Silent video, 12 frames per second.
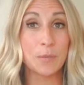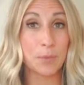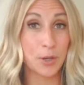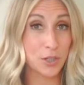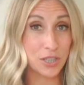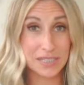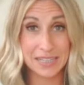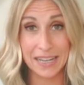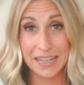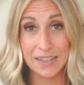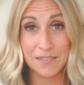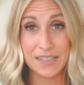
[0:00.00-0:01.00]
purchase
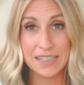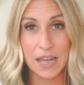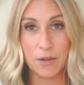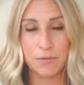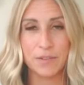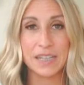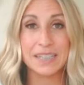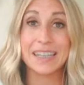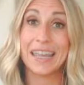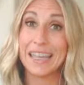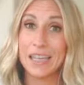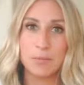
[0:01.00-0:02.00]
any of these outfits
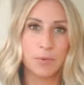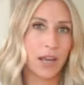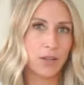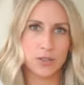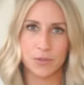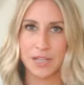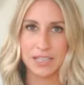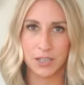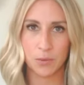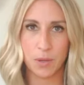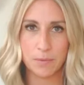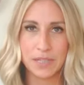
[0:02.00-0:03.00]
and browse the rest of the
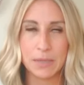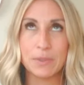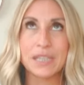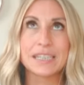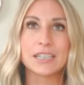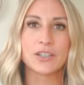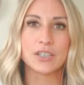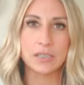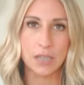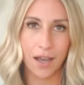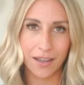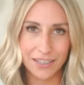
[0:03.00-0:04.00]
website because there's
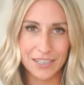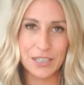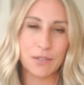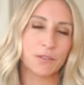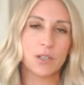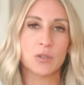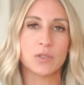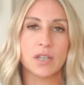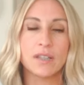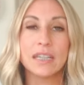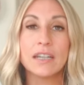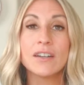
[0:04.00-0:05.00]
tons of clothes
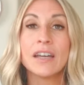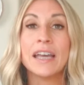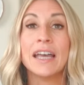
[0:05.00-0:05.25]
on there.